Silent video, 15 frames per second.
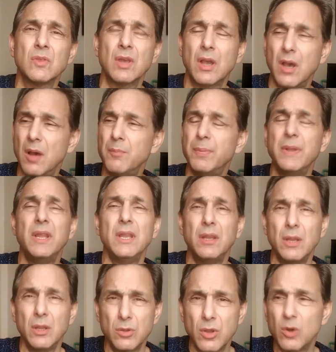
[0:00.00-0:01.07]
The
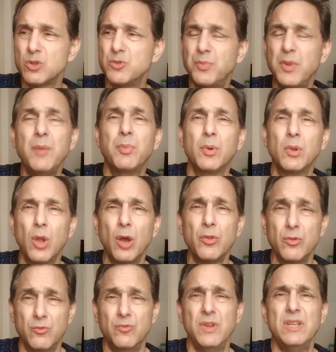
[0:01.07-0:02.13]
company, those people are
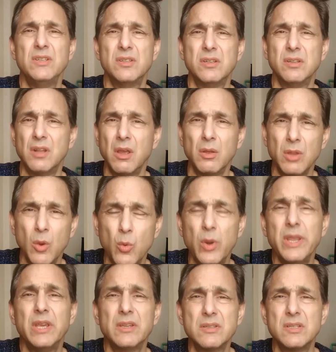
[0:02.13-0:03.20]
the reason that
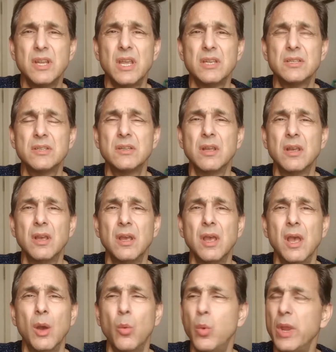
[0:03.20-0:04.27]
we exist.
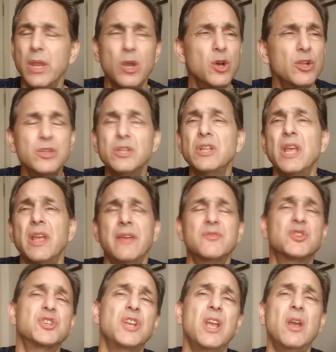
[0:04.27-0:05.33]
We couldn't have
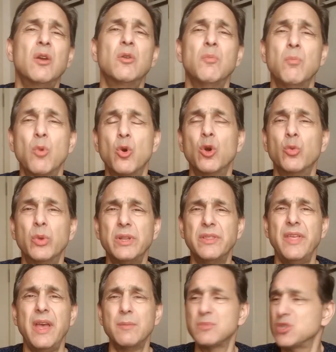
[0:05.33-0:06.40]
shared more
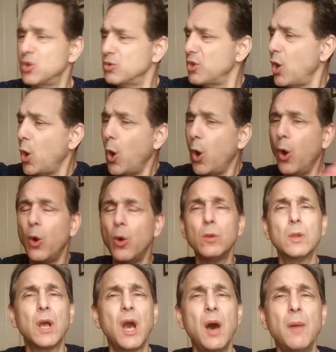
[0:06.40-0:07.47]
with them, so the
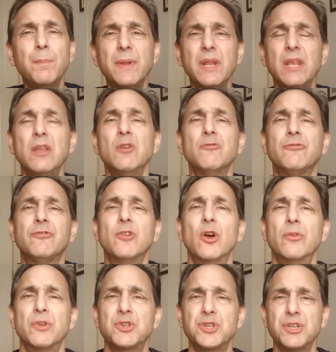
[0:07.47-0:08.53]
whole company
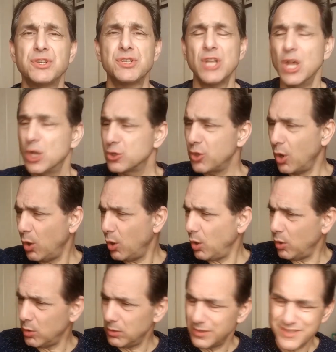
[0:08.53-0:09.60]
flourishes. The
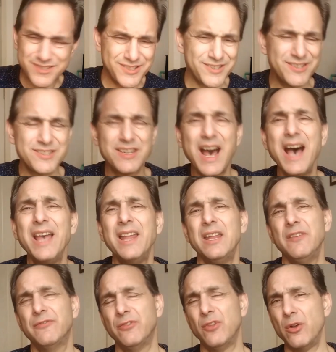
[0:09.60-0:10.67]
whole
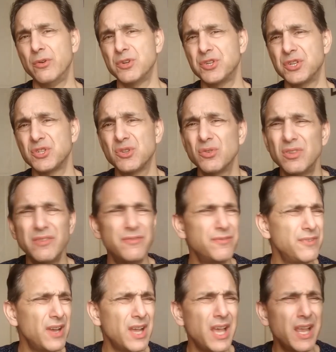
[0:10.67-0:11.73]
society flourishes. What the
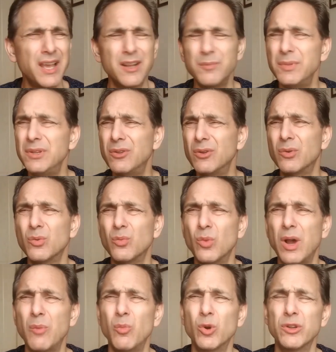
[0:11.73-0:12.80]
fuck I gotta be doing
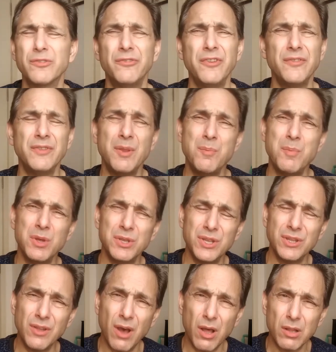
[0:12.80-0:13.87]
while I'm worth $50 million?